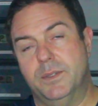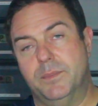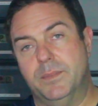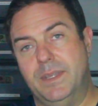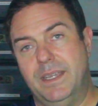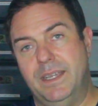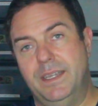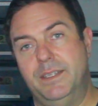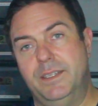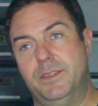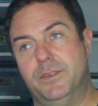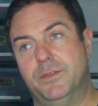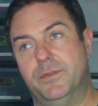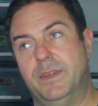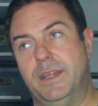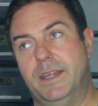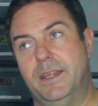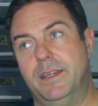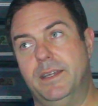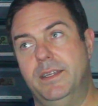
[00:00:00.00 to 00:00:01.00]
kind
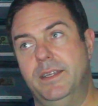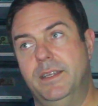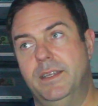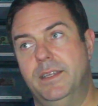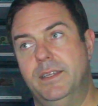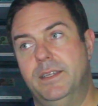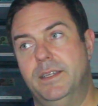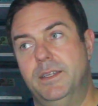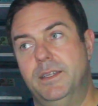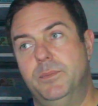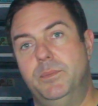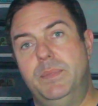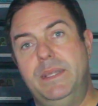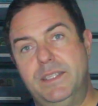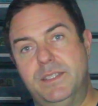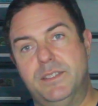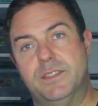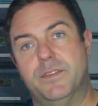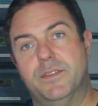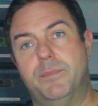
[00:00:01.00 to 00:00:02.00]
of
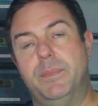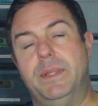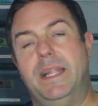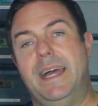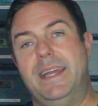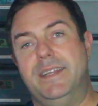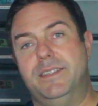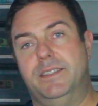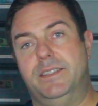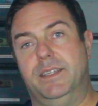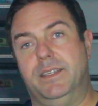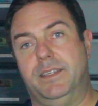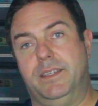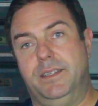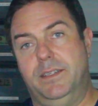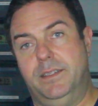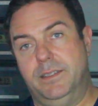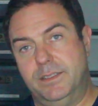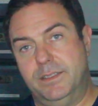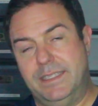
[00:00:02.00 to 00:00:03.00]
pieces of plastic
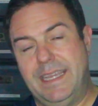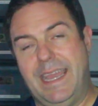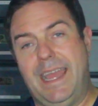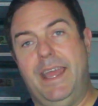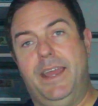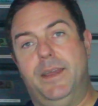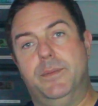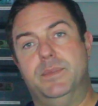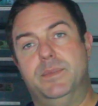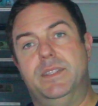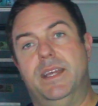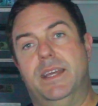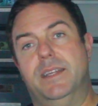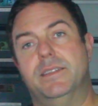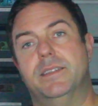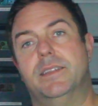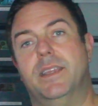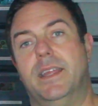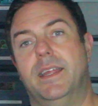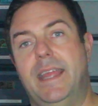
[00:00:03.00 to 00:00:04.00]
tabs
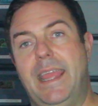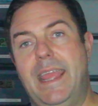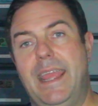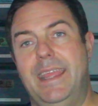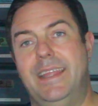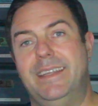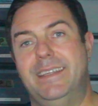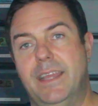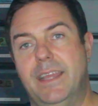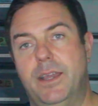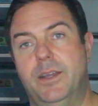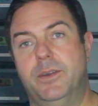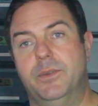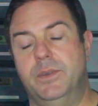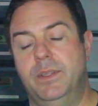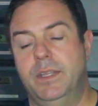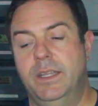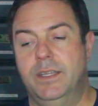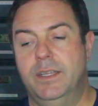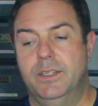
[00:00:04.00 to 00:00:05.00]
that kind of hang down,
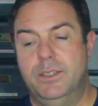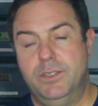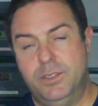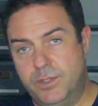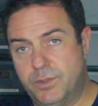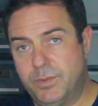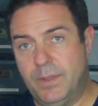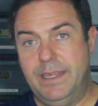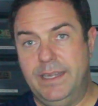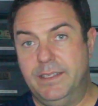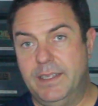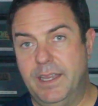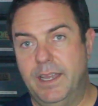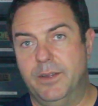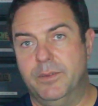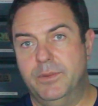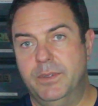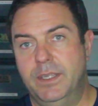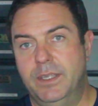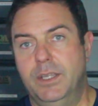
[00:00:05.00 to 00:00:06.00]
straight
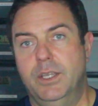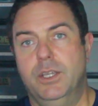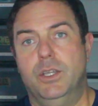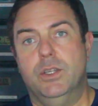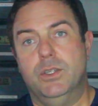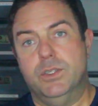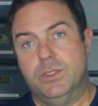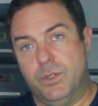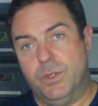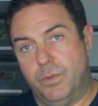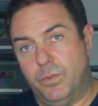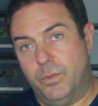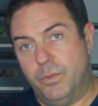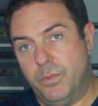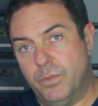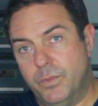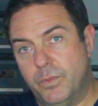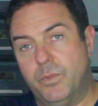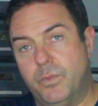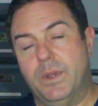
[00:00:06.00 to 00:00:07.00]
down. So
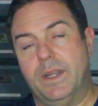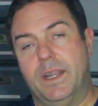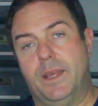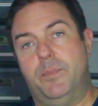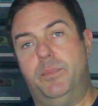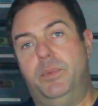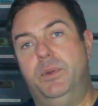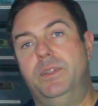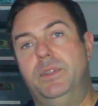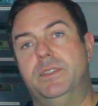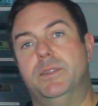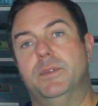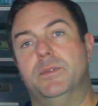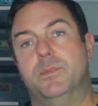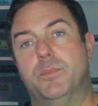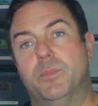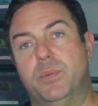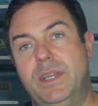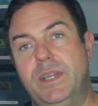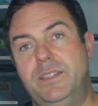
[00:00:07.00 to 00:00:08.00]
when I put the
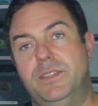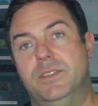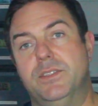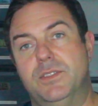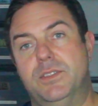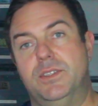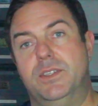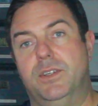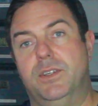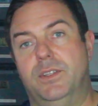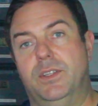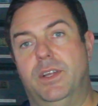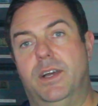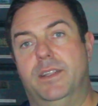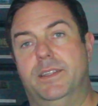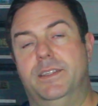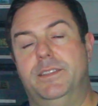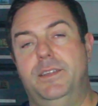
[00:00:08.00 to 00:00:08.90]
press and seal on the